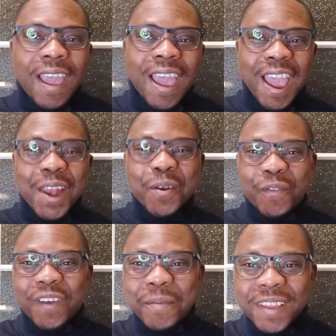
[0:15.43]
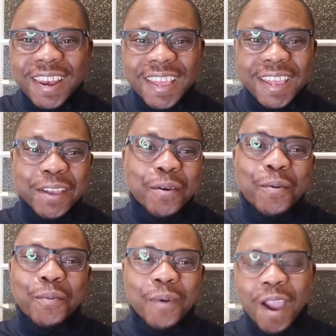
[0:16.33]
Hello family,
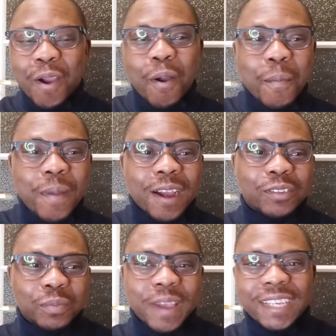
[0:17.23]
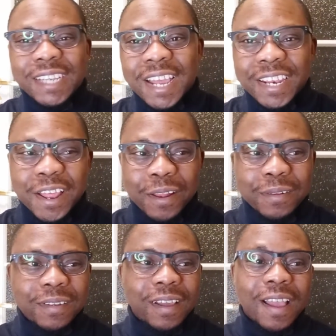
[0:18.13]
welcome back to my
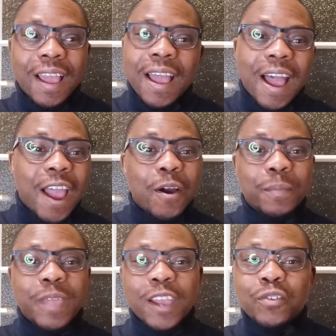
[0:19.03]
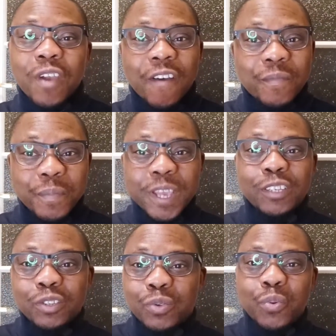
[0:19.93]
channel. I hope that you have
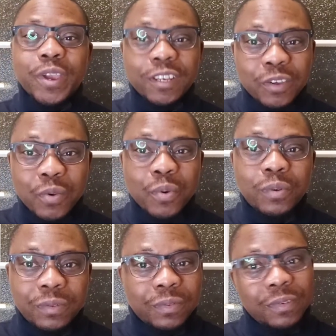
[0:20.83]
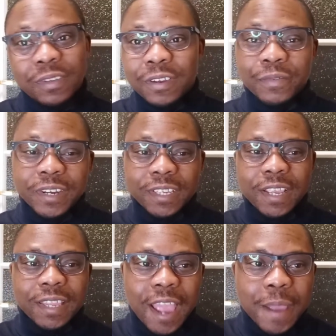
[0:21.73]
been doing good in
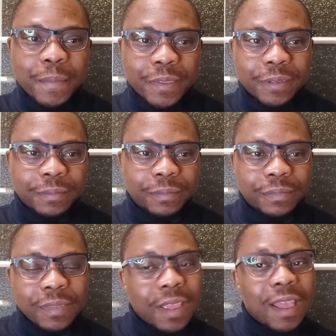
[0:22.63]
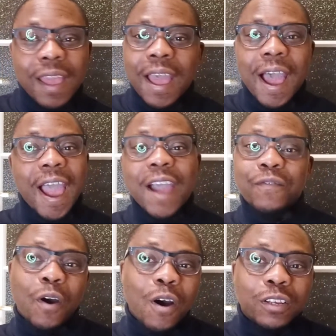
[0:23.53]
recent time. I
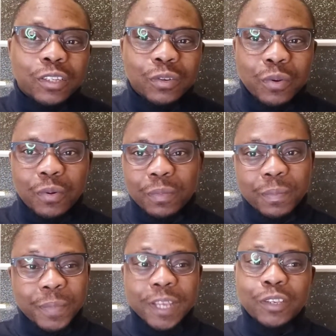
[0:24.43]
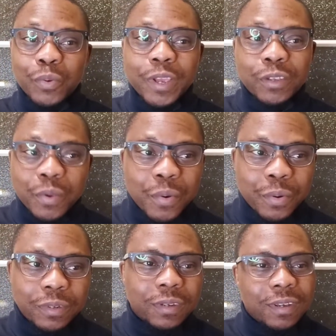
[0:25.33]
have also been doing
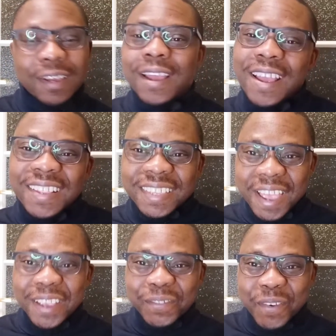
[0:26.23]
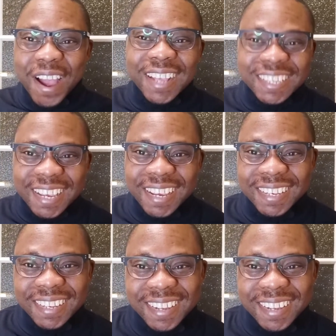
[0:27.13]
good. Thanks for asking.